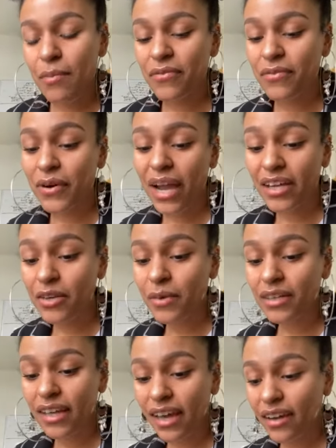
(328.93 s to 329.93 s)
before
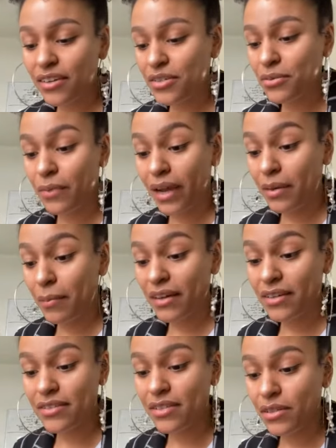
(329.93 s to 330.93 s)
anyone cared to write
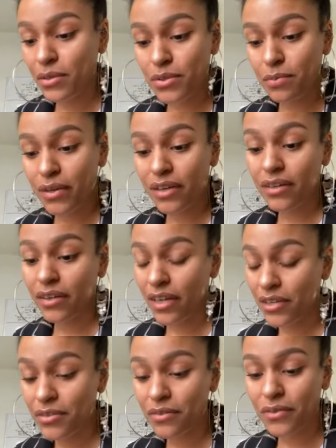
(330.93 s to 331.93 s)
about us in newsprint or
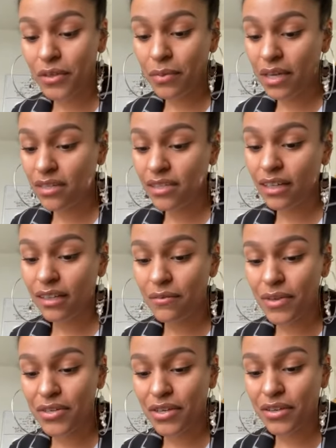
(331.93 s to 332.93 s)
interview me on
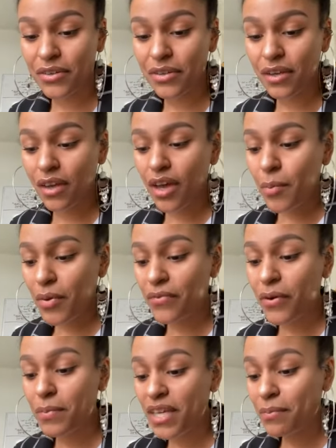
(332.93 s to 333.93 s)
television,
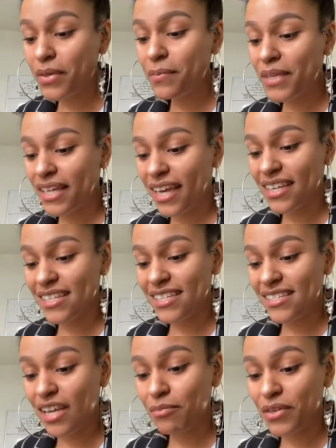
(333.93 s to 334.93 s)
before people began to
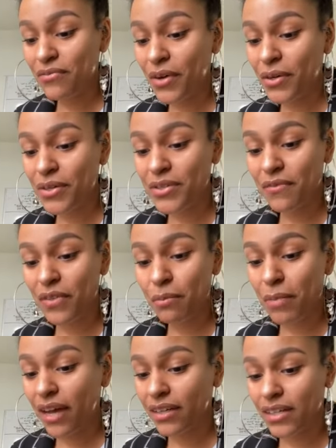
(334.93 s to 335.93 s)
send me photos of their
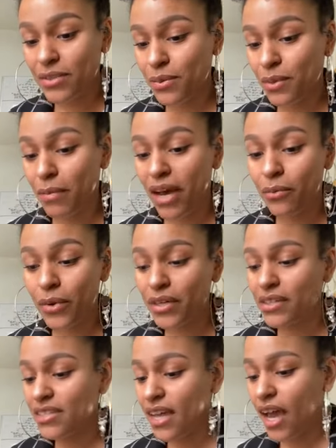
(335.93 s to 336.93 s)
bodies with my
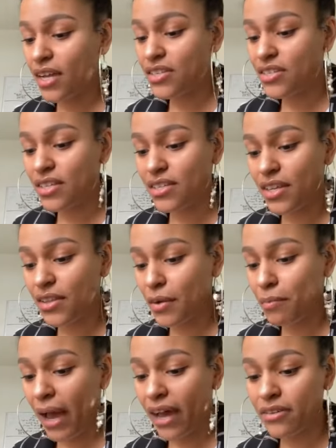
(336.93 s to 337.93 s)
words etched into their
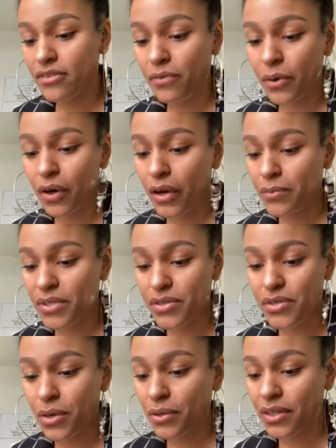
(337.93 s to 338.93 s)
backs, forearms,
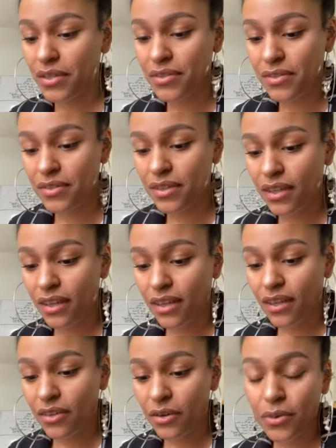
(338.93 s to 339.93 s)
and shoulders,
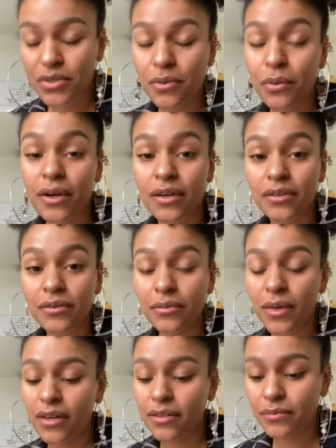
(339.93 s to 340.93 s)
there was a word.
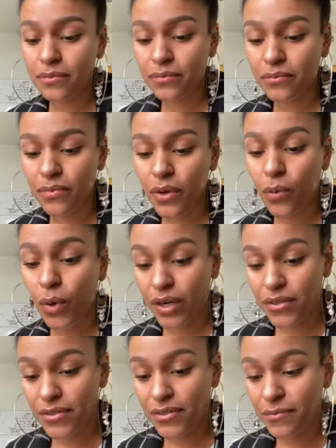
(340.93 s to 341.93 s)
Well,
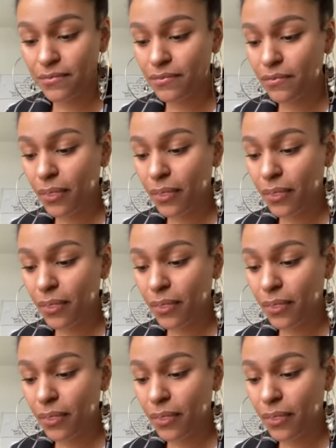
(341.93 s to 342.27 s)
words.